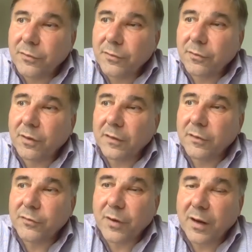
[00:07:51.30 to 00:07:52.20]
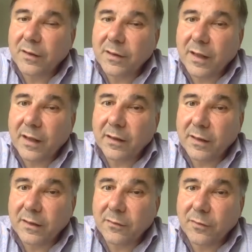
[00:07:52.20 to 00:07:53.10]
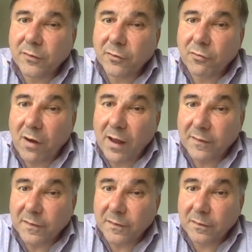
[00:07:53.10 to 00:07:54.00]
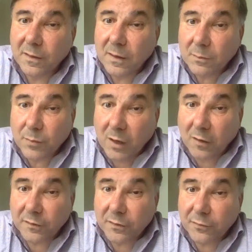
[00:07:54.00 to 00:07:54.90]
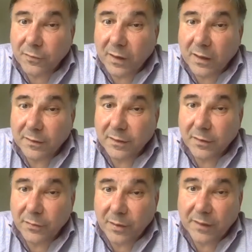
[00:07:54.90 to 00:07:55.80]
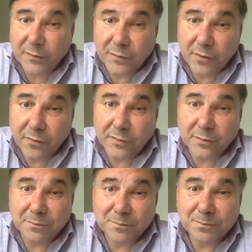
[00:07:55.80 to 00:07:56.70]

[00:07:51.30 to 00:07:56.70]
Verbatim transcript: to constrain their individual rights because of uh, the threat of terrorism.